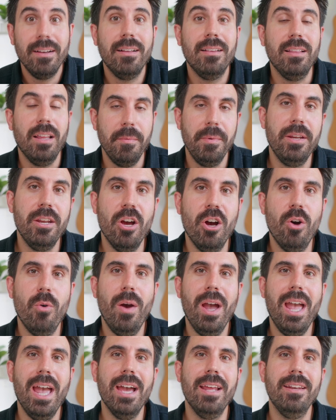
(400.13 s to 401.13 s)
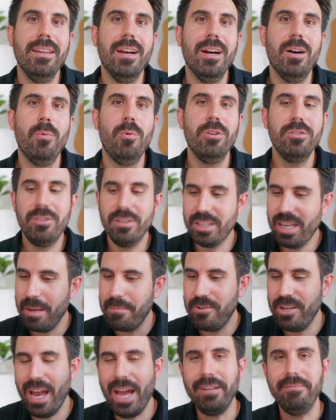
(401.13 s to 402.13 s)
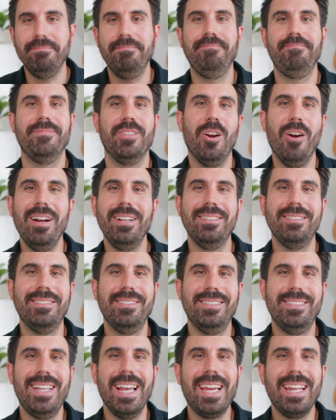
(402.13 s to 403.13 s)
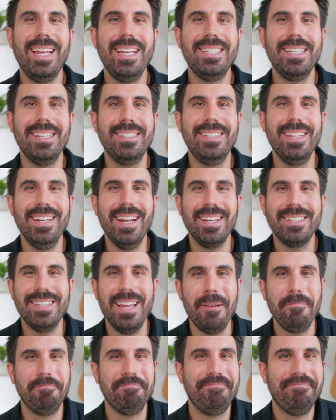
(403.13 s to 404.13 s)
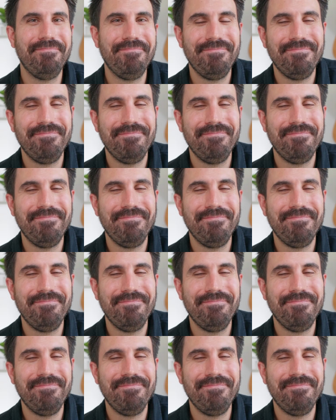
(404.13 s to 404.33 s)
Let me know, and we'll just keep chatting. All right, take it easy. See you next time.